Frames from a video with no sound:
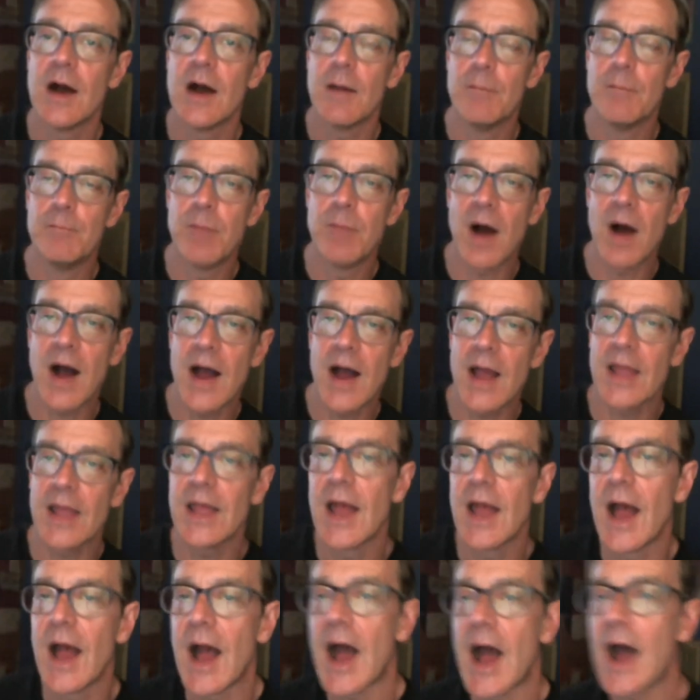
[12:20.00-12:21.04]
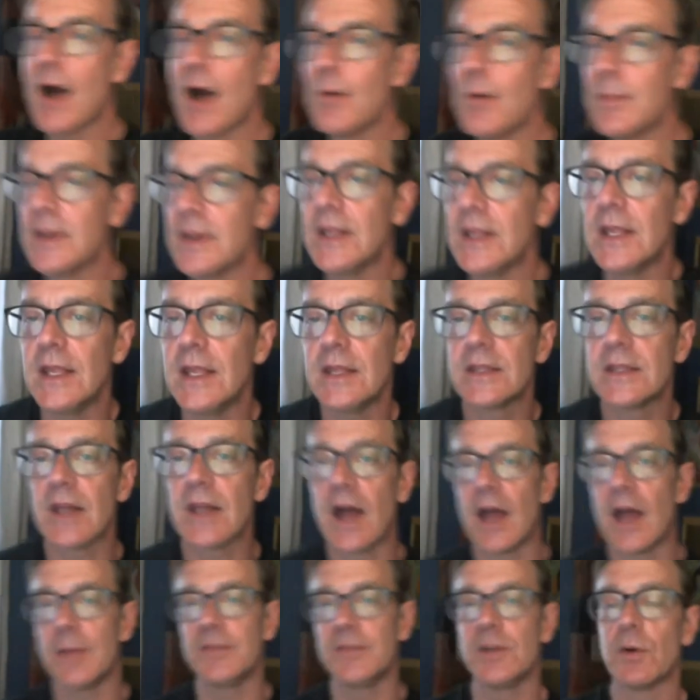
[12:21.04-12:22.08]
By how many
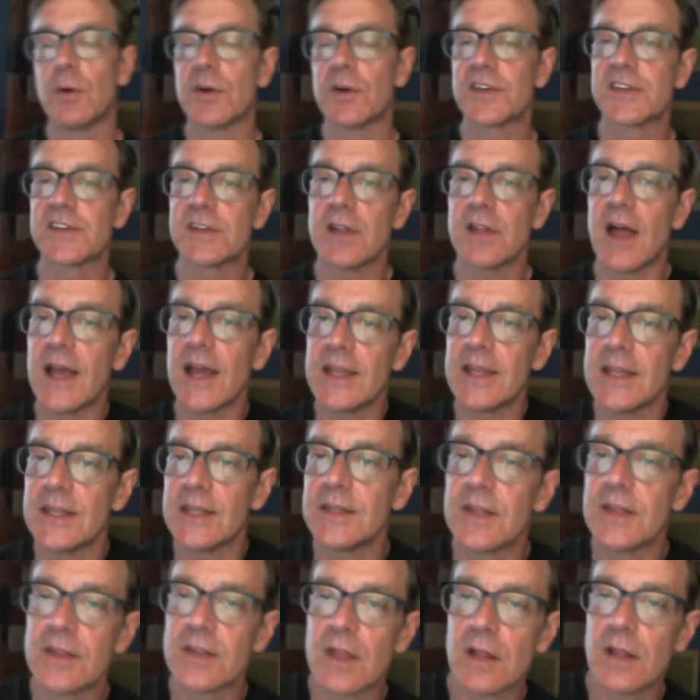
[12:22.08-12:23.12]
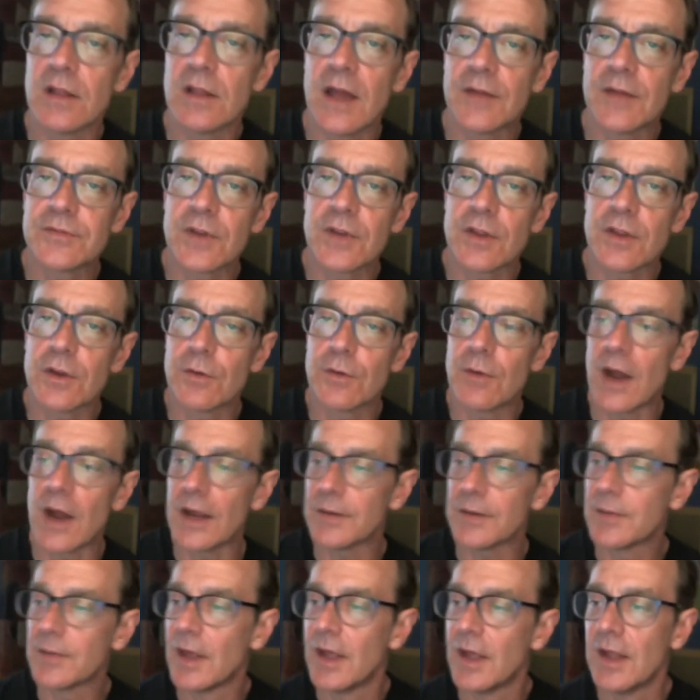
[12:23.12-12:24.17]
times you are sliding to the left or the
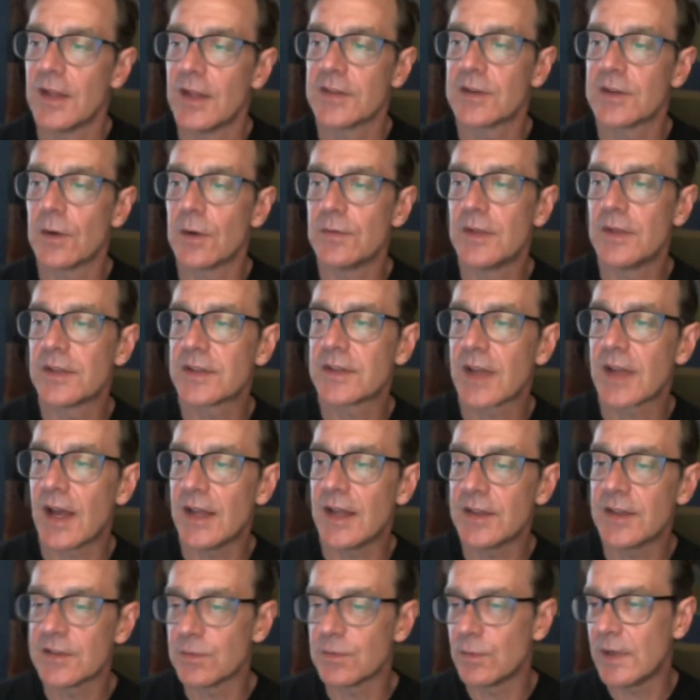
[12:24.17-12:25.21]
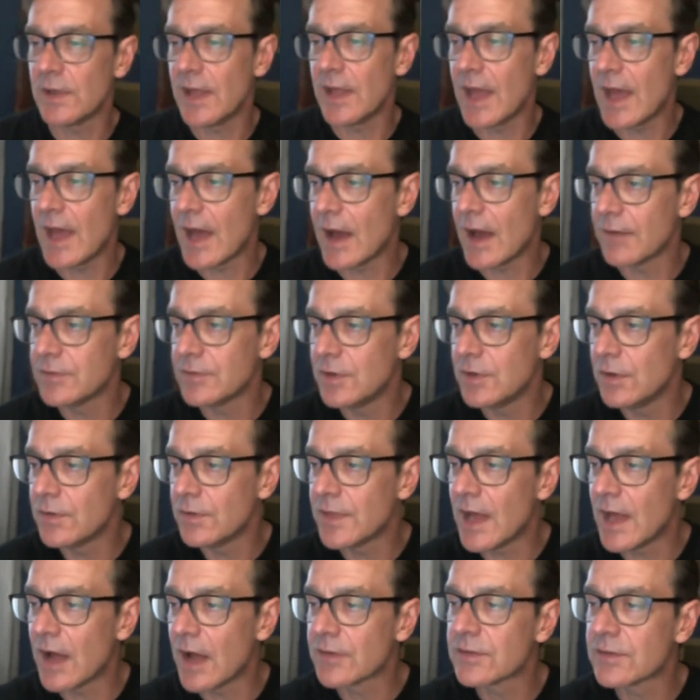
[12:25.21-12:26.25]
right. So in this case, we have
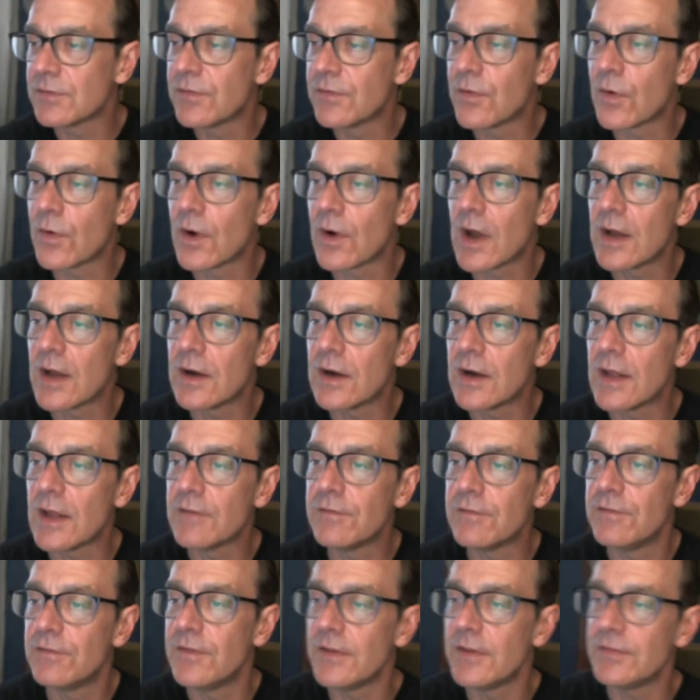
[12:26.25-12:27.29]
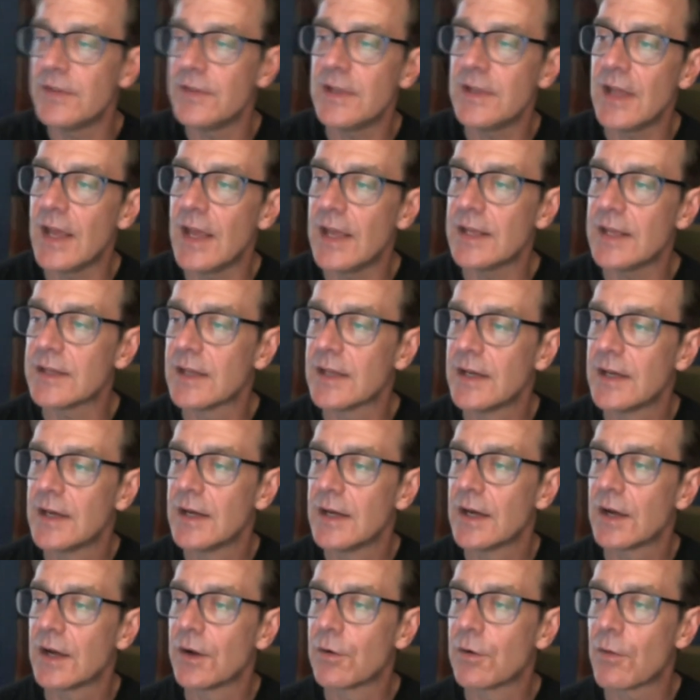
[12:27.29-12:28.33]
2,458
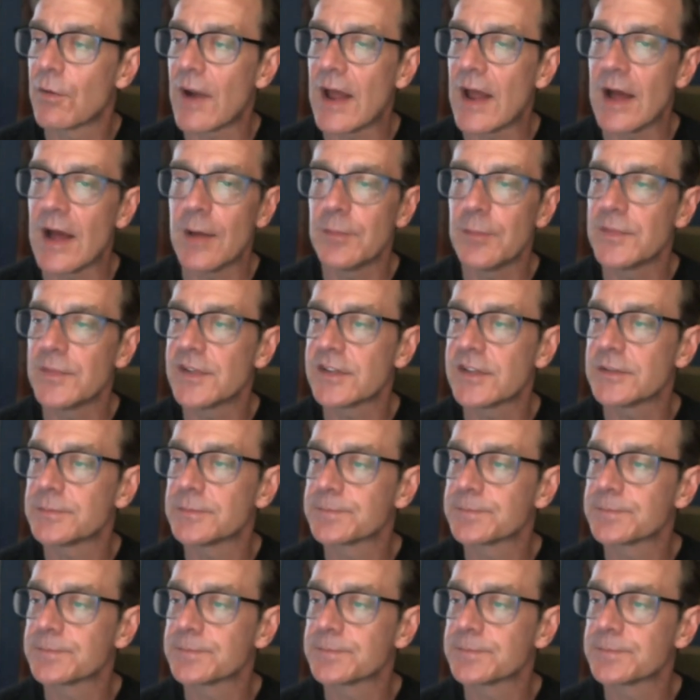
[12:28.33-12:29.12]
grams.